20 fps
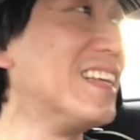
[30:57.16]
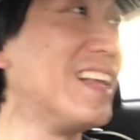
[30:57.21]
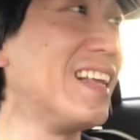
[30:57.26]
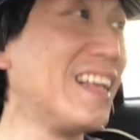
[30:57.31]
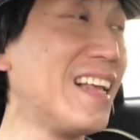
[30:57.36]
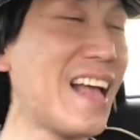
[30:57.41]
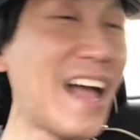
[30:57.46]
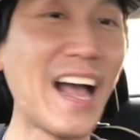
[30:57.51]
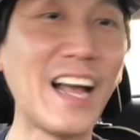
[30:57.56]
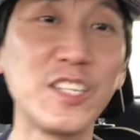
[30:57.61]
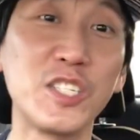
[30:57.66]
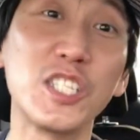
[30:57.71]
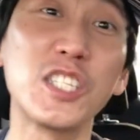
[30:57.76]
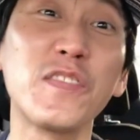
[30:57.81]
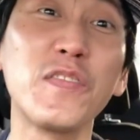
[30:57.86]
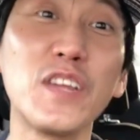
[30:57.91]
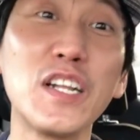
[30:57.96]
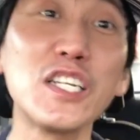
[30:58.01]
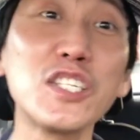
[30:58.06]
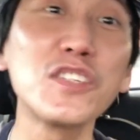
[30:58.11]
I just
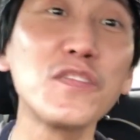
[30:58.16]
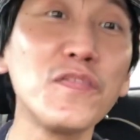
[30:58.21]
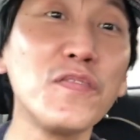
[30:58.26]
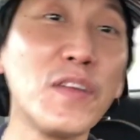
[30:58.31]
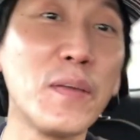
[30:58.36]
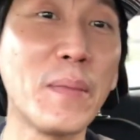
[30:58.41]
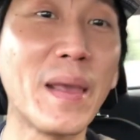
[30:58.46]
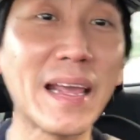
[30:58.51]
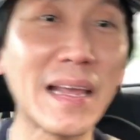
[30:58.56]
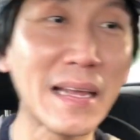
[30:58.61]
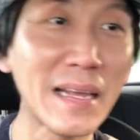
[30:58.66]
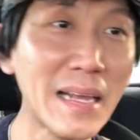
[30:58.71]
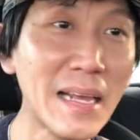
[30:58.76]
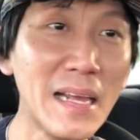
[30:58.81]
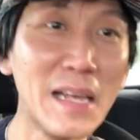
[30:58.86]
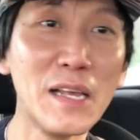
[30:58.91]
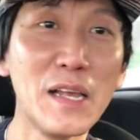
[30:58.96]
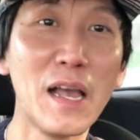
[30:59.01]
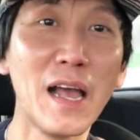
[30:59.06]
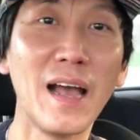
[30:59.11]
finished filming.
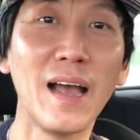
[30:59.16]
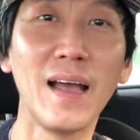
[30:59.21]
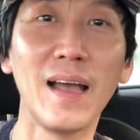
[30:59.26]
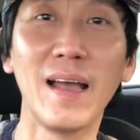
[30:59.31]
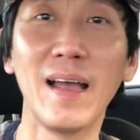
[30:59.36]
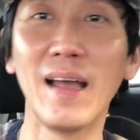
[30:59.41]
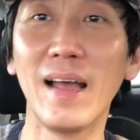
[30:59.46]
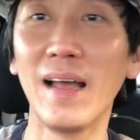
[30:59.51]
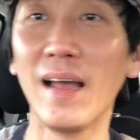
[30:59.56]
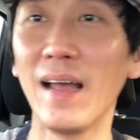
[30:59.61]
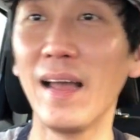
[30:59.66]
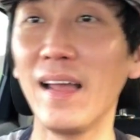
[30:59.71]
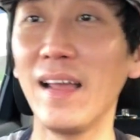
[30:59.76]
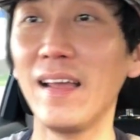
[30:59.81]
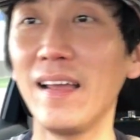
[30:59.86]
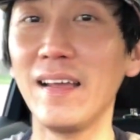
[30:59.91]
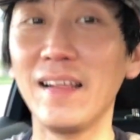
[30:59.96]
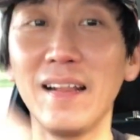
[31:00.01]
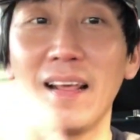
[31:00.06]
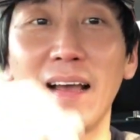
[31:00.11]

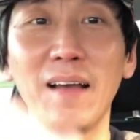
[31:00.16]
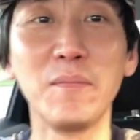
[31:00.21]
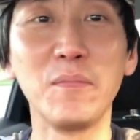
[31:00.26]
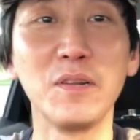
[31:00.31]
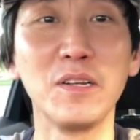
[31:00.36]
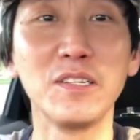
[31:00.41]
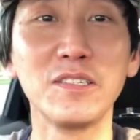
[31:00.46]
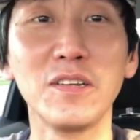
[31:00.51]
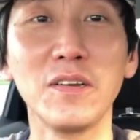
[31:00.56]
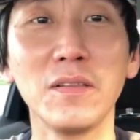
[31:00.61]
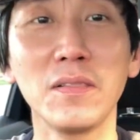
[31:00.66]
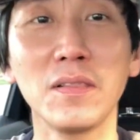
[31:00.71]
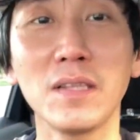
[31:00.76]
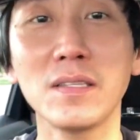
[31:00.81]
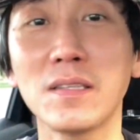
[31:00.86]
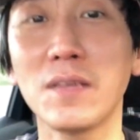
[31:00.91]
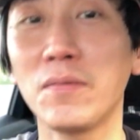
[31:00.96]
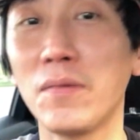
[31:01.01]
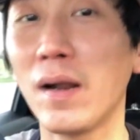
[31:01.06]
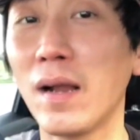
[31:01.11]
And I'm going to turn this
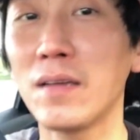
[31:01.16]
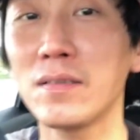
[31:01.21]
around so